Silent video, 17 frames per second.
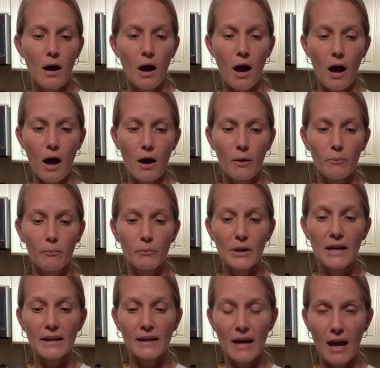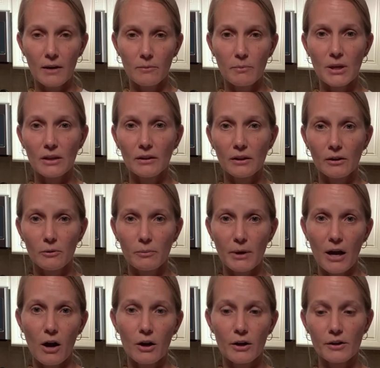Um, it can be a little
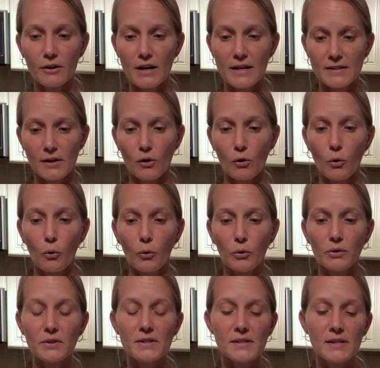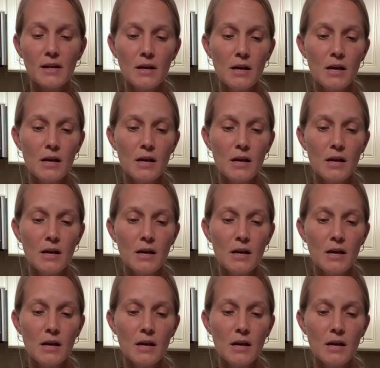bit harder as it cools.